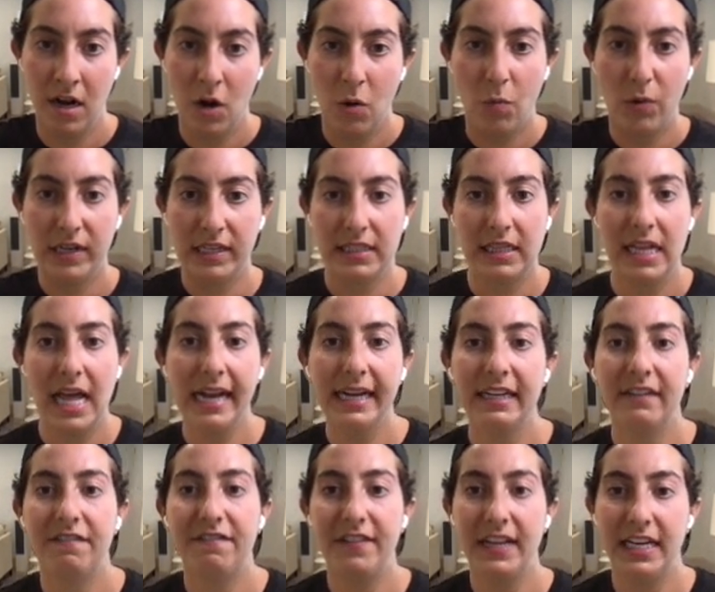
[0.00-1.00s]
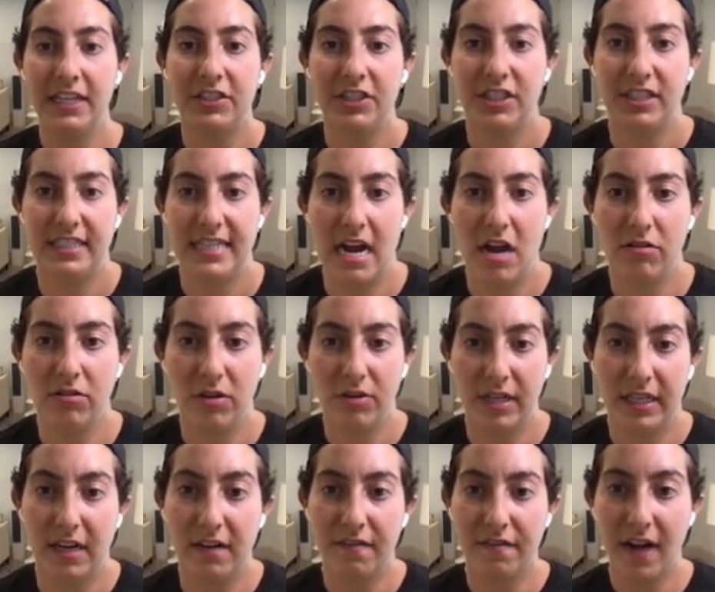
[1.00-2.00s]
When a client finishes
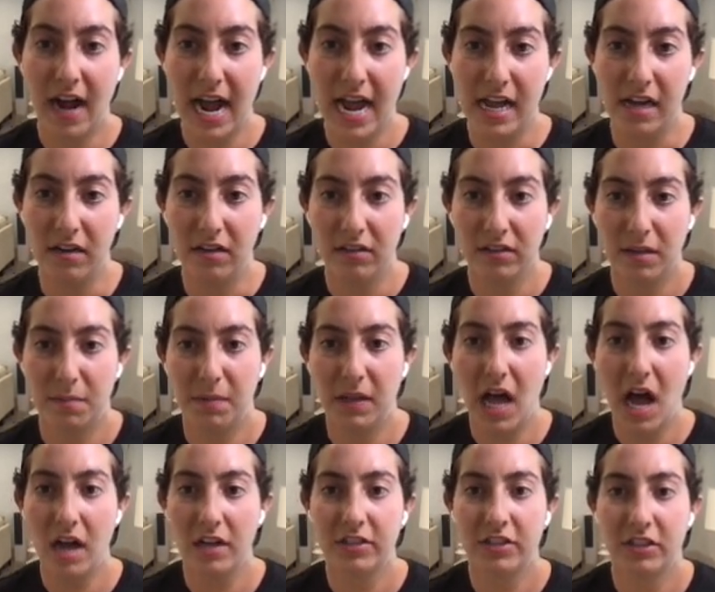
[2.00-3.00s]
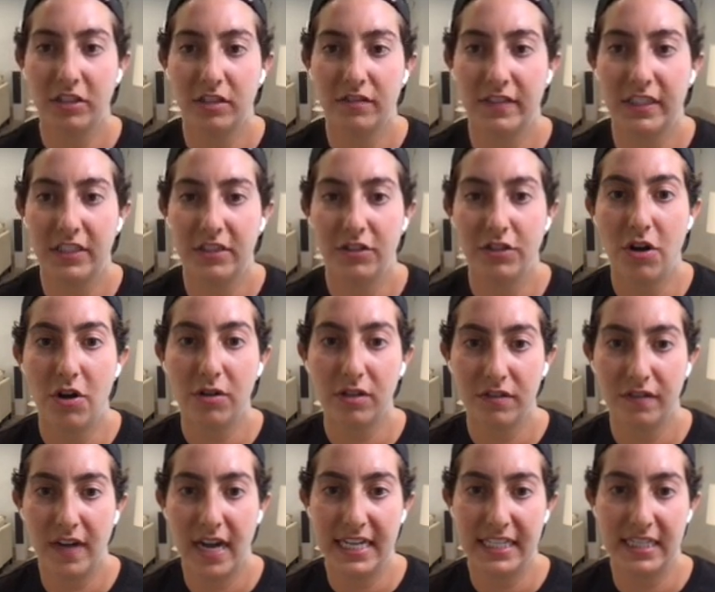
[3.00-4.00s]
downloading a file, the block service
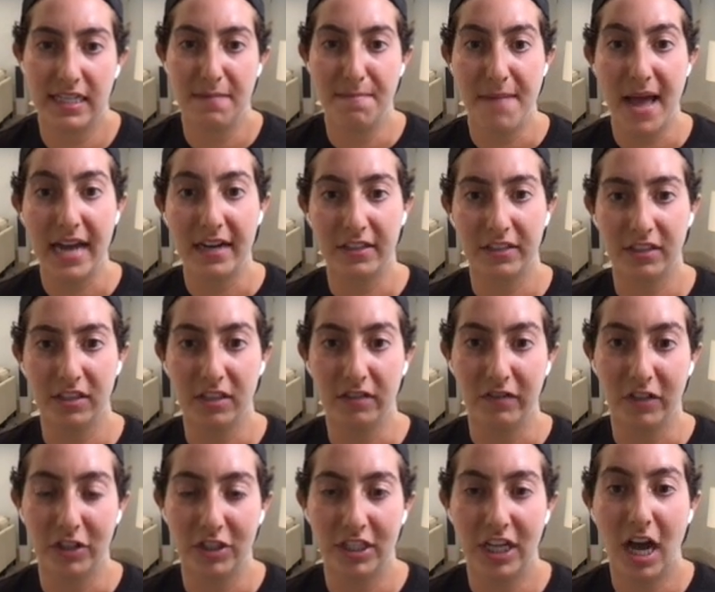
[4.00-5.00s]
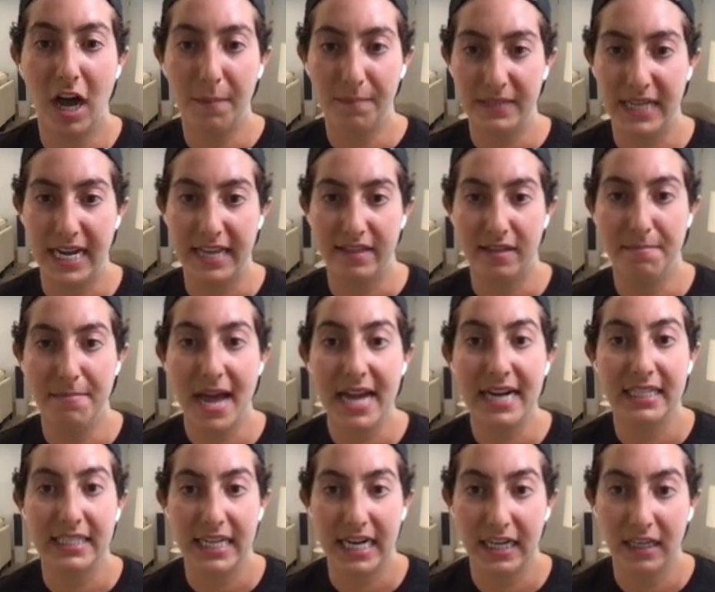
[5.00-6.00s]
notifies the meta server to update the
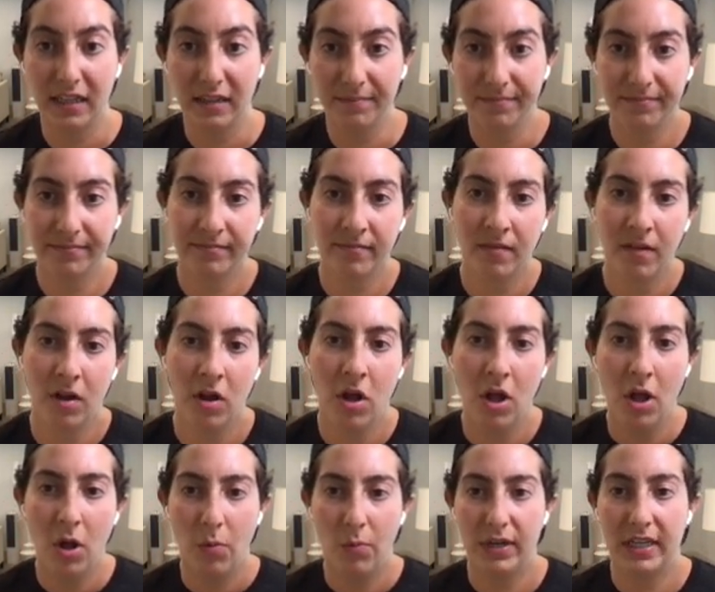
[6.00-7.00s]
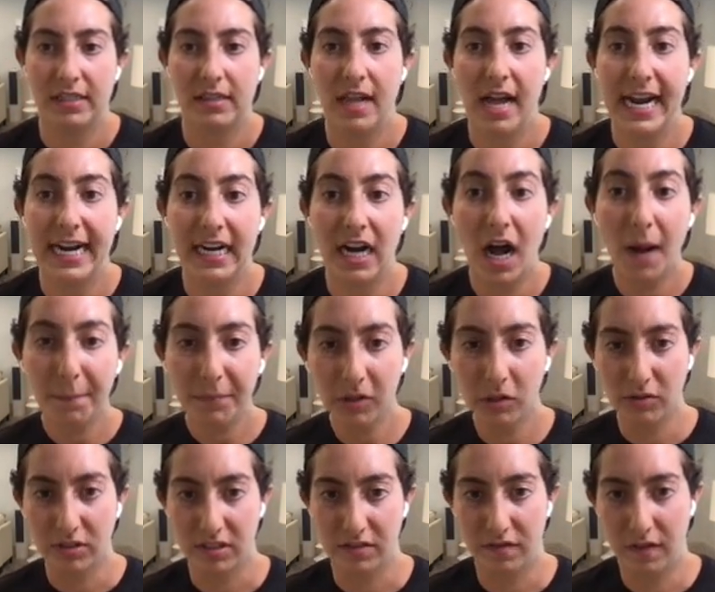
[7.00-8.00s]
metadata. When a client
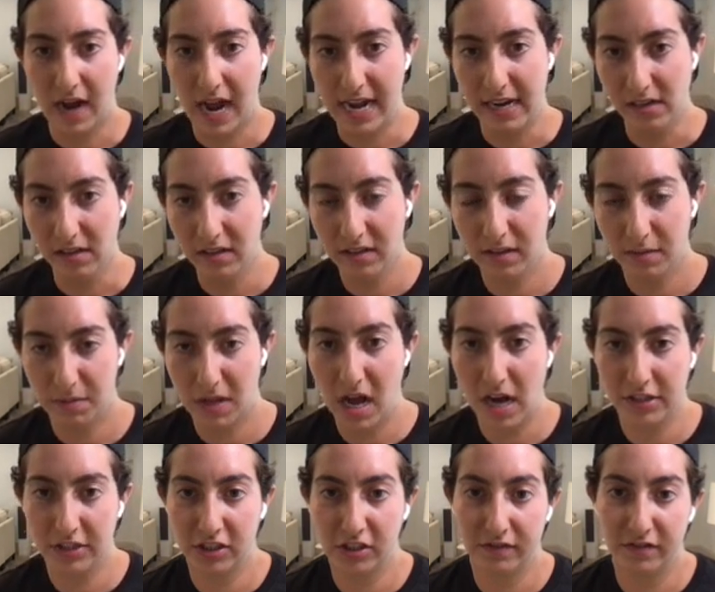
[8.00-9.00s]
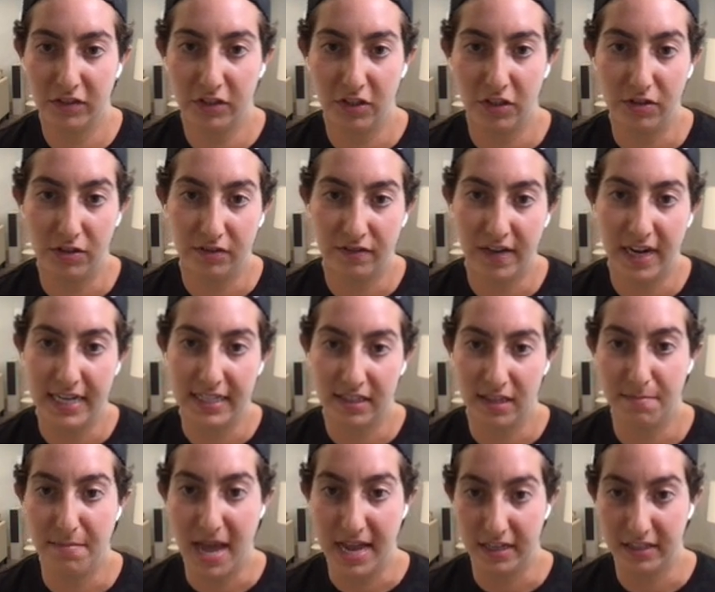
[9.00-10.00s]
uploads a file, the block server notifies
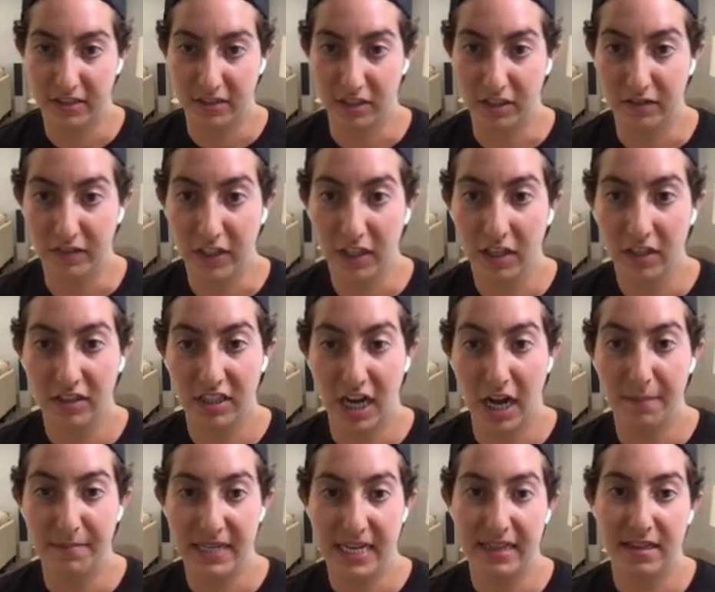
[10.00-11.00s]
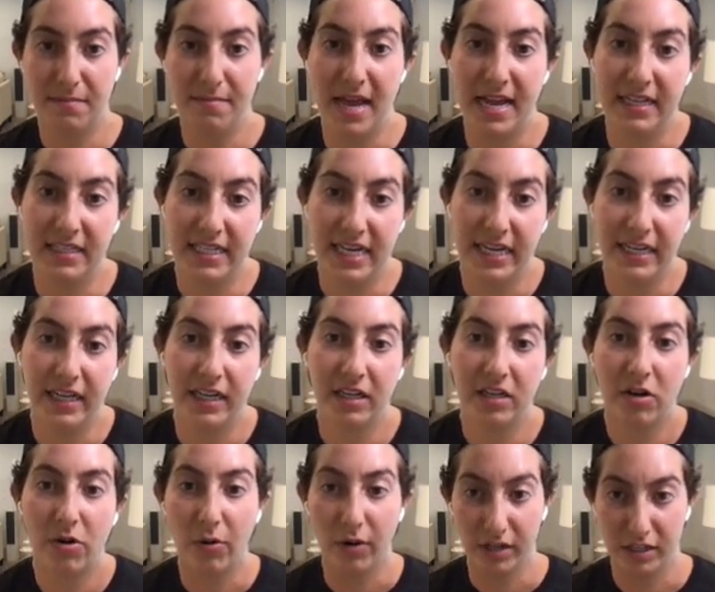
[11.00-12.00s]
the meta server to update the metadata
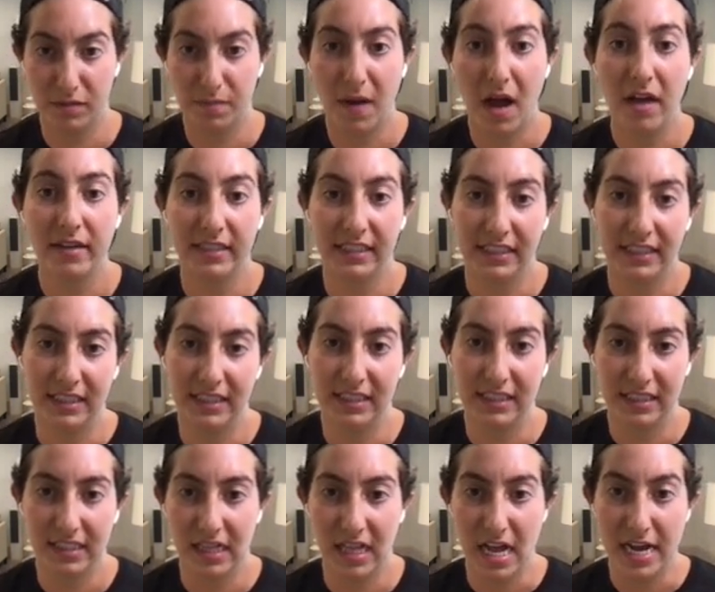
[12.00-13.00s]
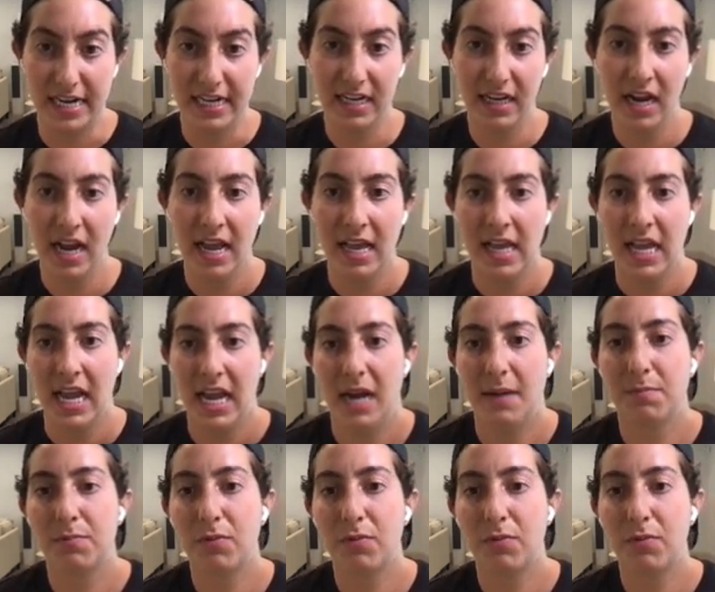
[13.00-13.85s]
corresponding to this client and